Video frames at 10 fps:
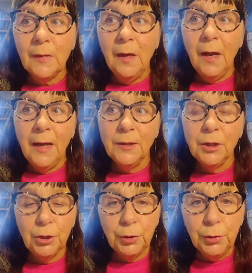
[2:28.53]
I had
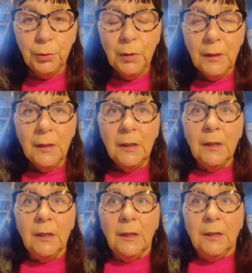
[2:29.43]
two
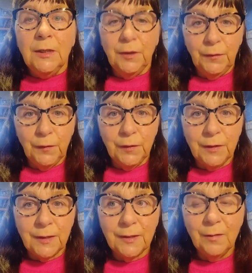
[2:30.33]

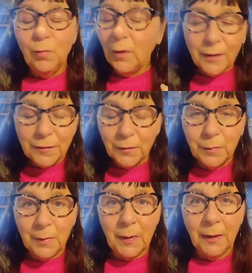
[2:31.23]
different wonderful
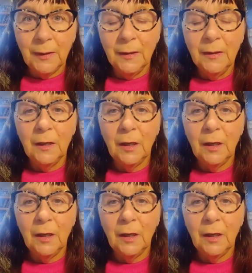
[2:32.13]
women